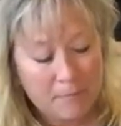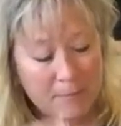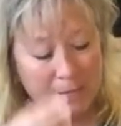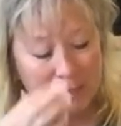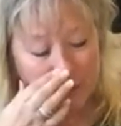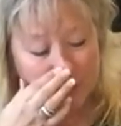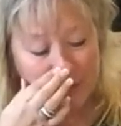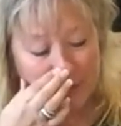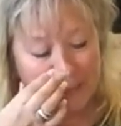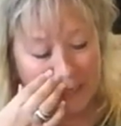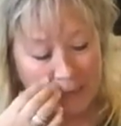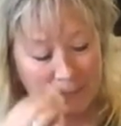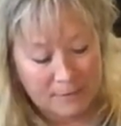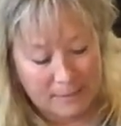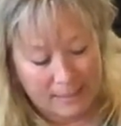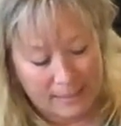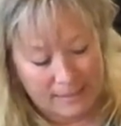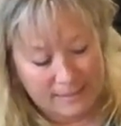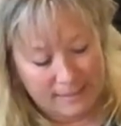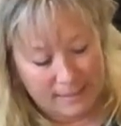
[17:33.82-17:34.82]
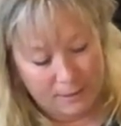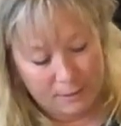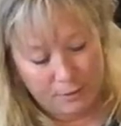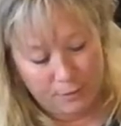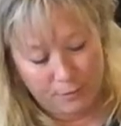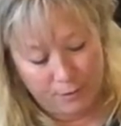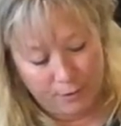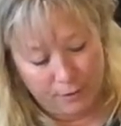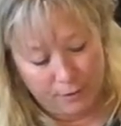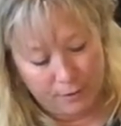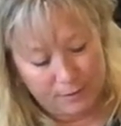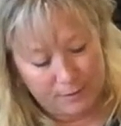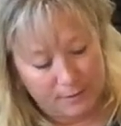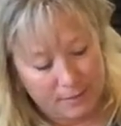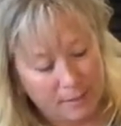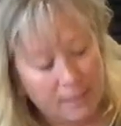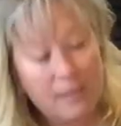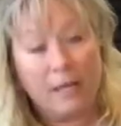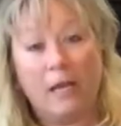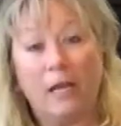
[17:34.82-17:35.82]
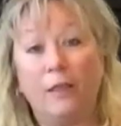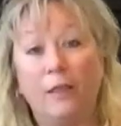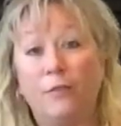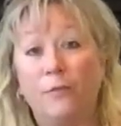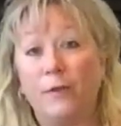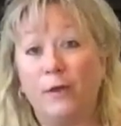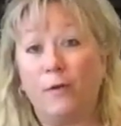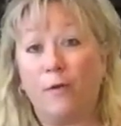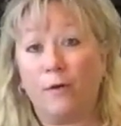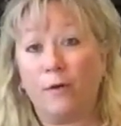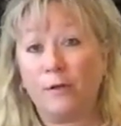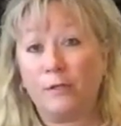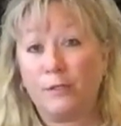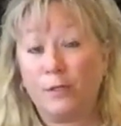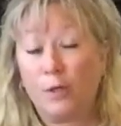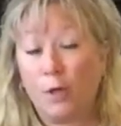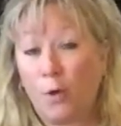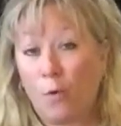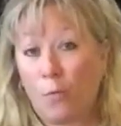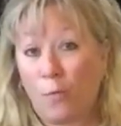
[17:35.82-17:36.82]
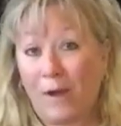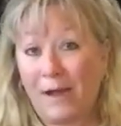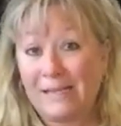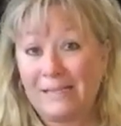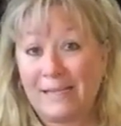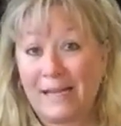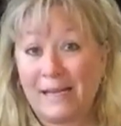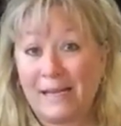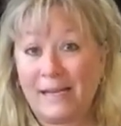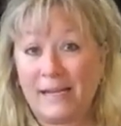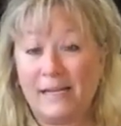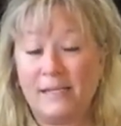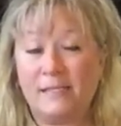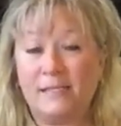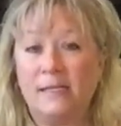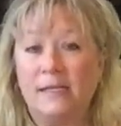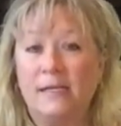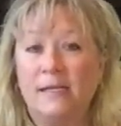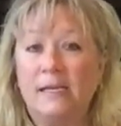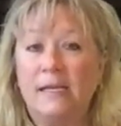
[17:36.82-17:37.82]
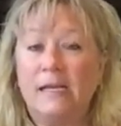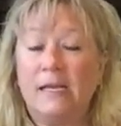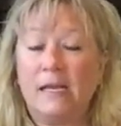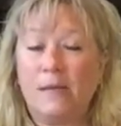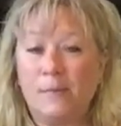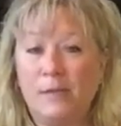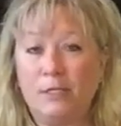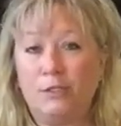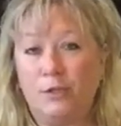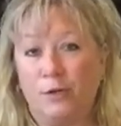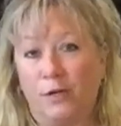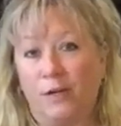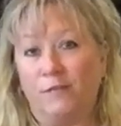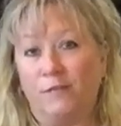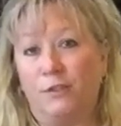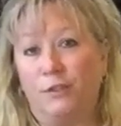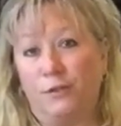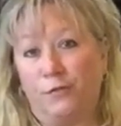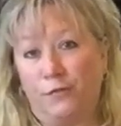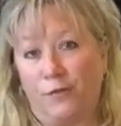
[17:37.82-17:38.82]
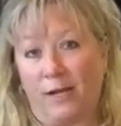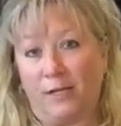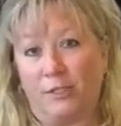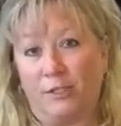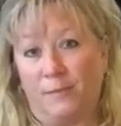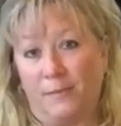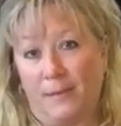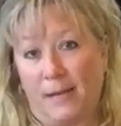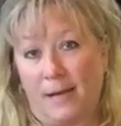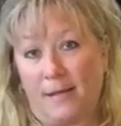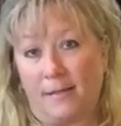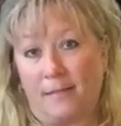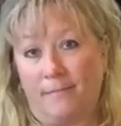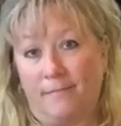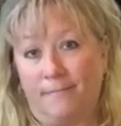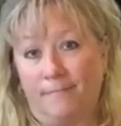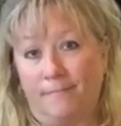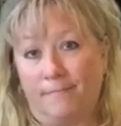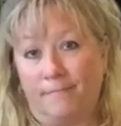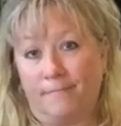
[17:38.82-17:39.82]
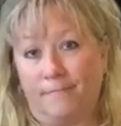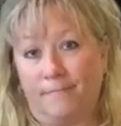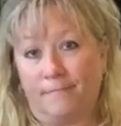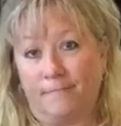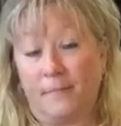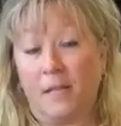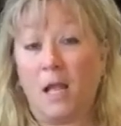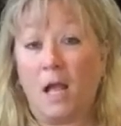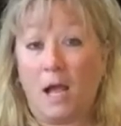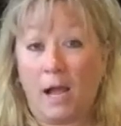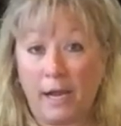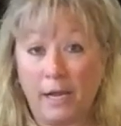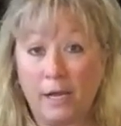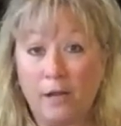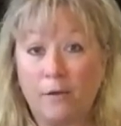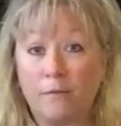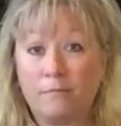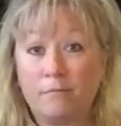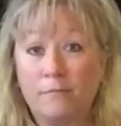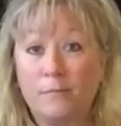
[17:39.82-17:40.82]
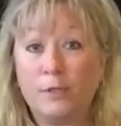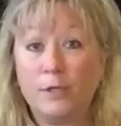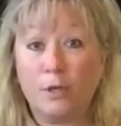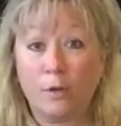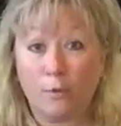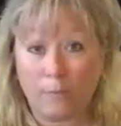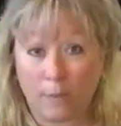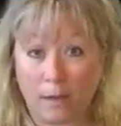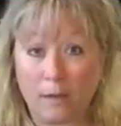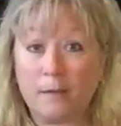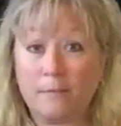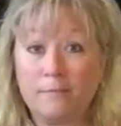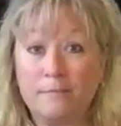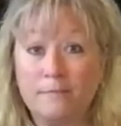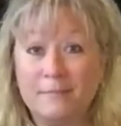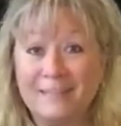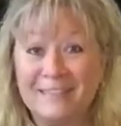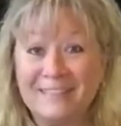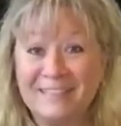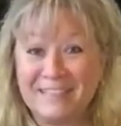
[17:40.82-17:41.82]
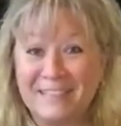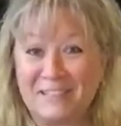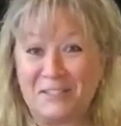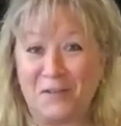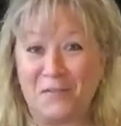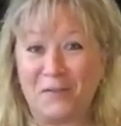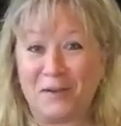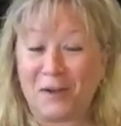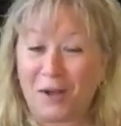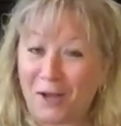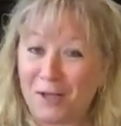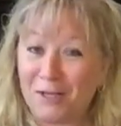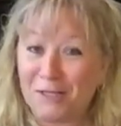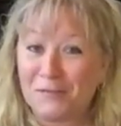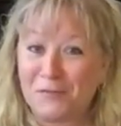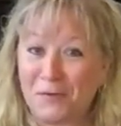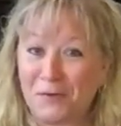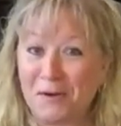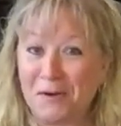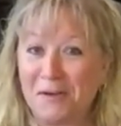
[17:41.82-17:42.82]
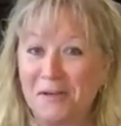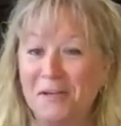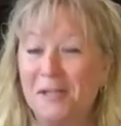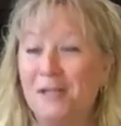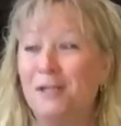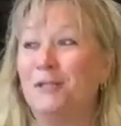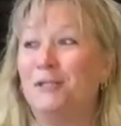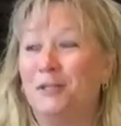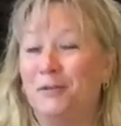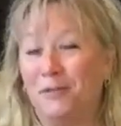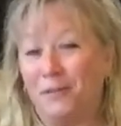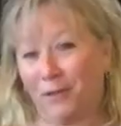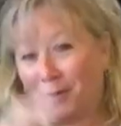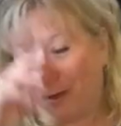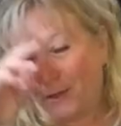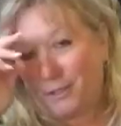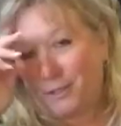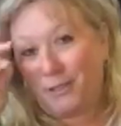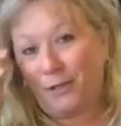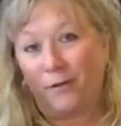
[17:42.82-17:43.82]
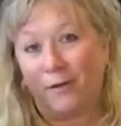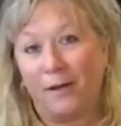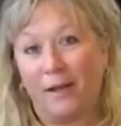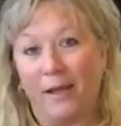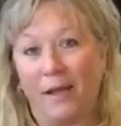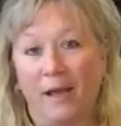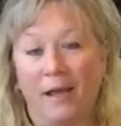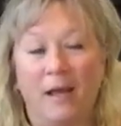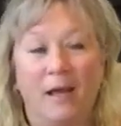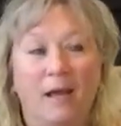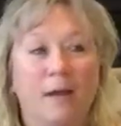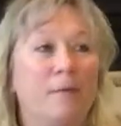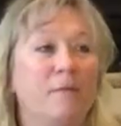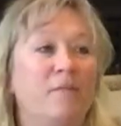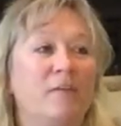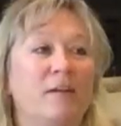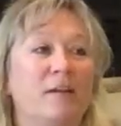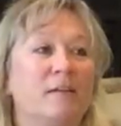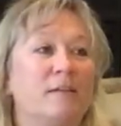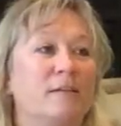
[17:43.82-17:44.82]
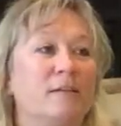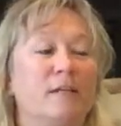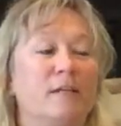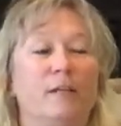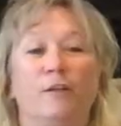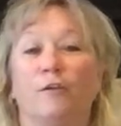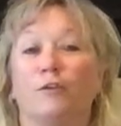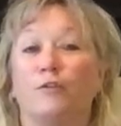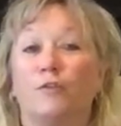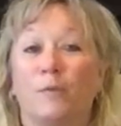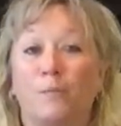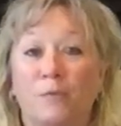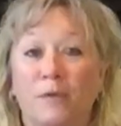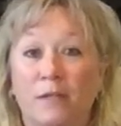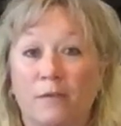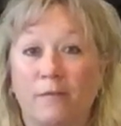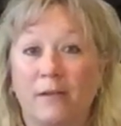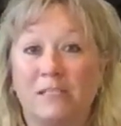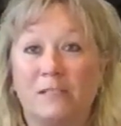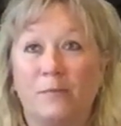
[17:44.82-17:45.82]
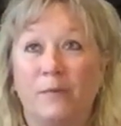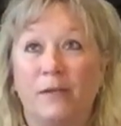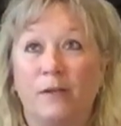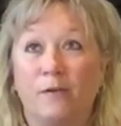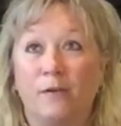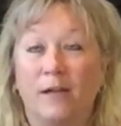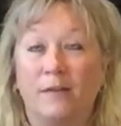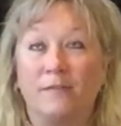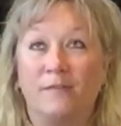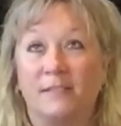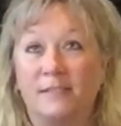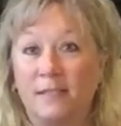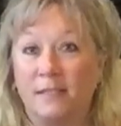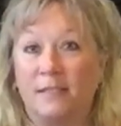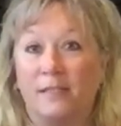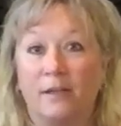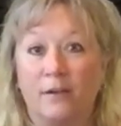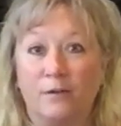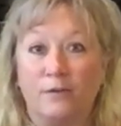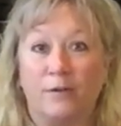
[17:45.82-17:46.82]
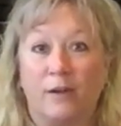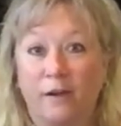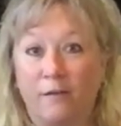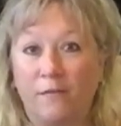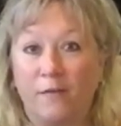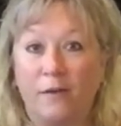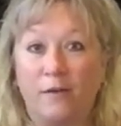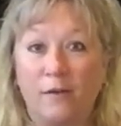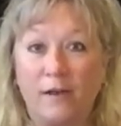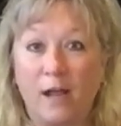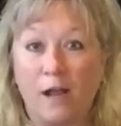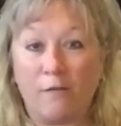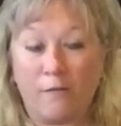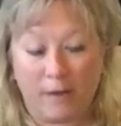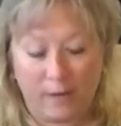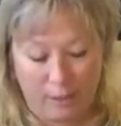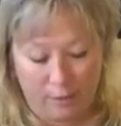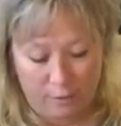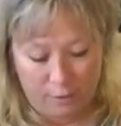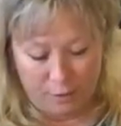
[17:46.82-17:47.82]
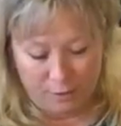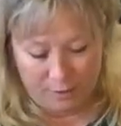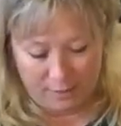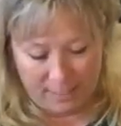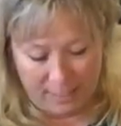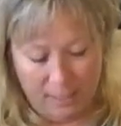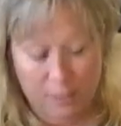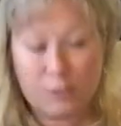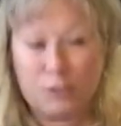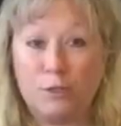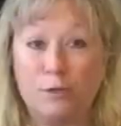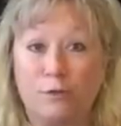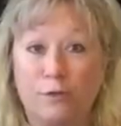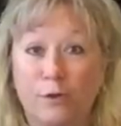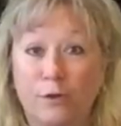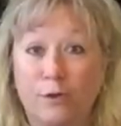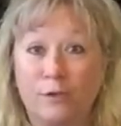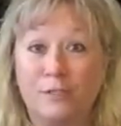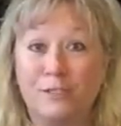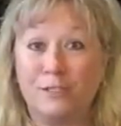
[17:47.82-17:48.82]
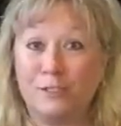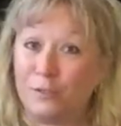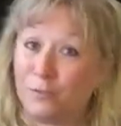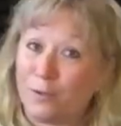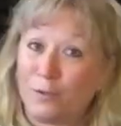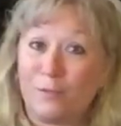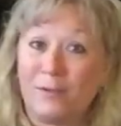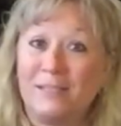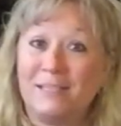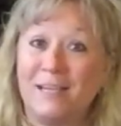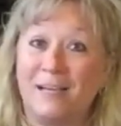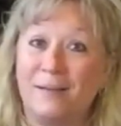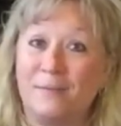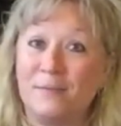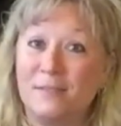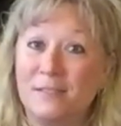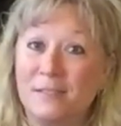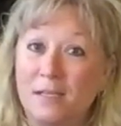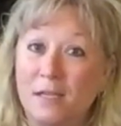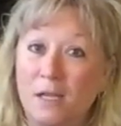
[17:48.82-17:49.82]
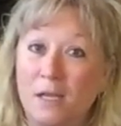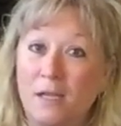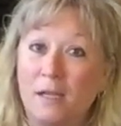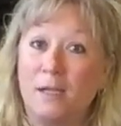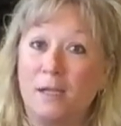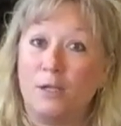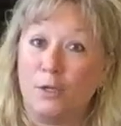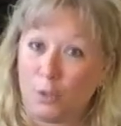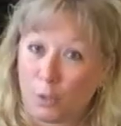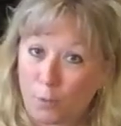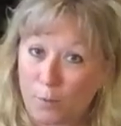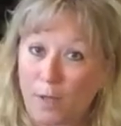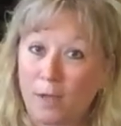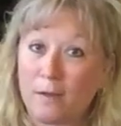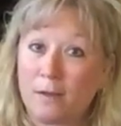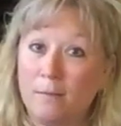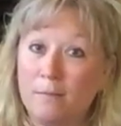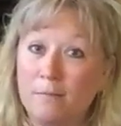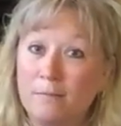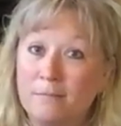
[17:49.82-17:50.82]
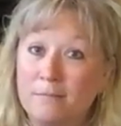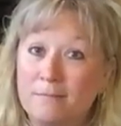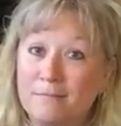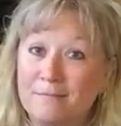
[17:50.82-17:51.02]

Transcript: Measuring cups, like I said, two thirds and three quarters. Why is that nice? It means you don't have to do fraction math. I know, you're welcome. So if it calls for two thirds, you don't, uh, if it, and you're tripling the recipe, you don't have to sit there and try to figure it out, right? You can just take two thirds and do it three times. You're welcome.